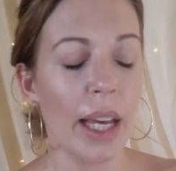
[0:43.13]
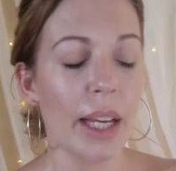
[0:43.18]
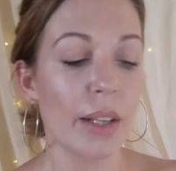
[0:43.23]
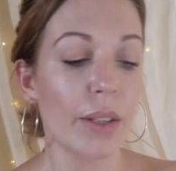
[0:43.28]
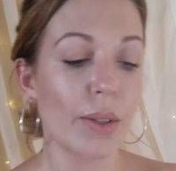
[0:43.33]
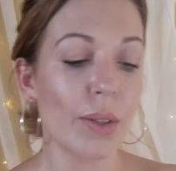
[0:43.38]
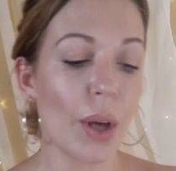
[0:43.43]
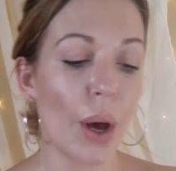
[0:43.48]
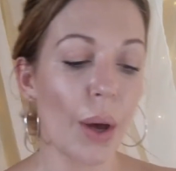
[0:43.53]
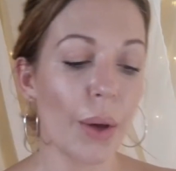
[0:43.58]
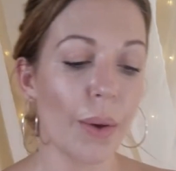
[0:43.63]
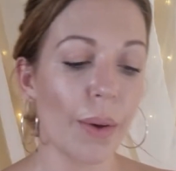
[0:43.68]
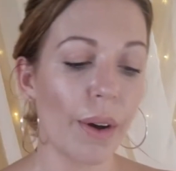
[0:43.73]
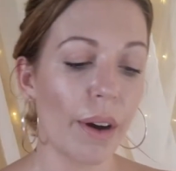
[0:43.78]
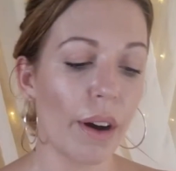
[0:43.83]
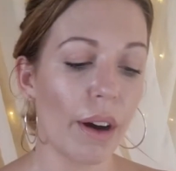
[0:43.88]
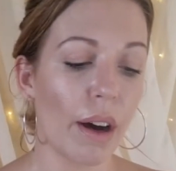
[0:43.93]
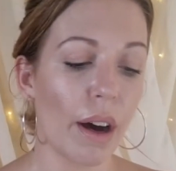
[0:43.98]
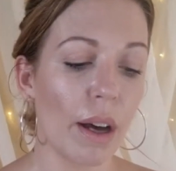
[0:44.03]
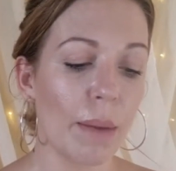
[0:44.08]
So
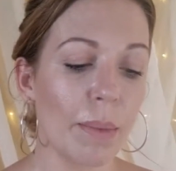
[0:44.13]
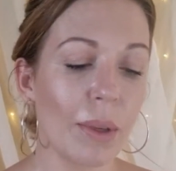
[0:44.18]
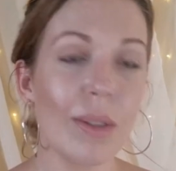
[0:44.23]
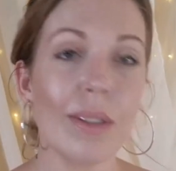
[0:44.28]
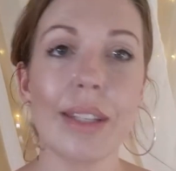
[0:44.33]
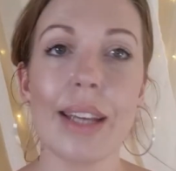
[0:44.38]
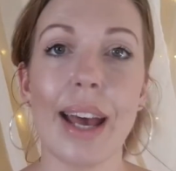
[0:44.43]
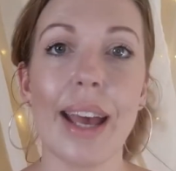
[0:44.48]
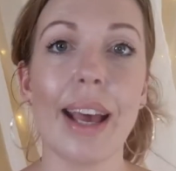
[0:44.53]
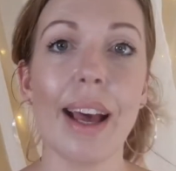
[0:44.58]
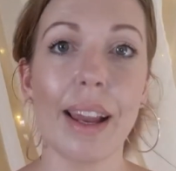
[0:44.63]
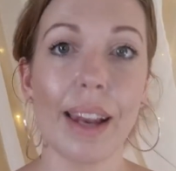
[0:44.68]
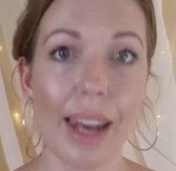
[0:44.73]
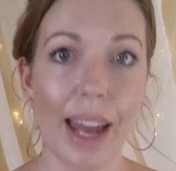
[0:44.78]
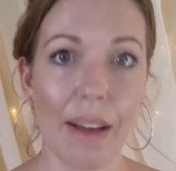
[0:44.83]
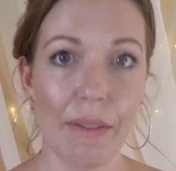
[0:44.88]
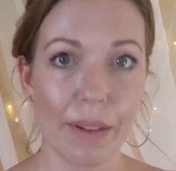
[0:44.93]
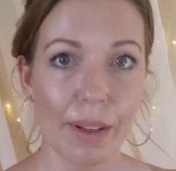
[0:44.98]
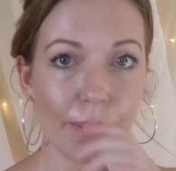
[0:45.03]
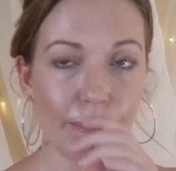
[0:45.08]
I'm on day
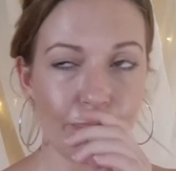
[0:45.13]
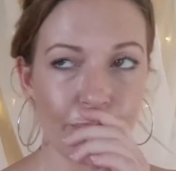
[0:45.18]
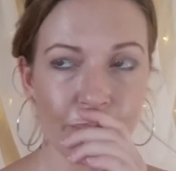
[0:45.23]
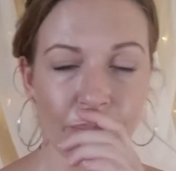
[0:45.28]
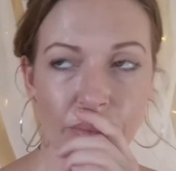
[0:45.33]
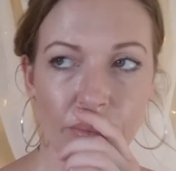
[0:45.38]
eleven.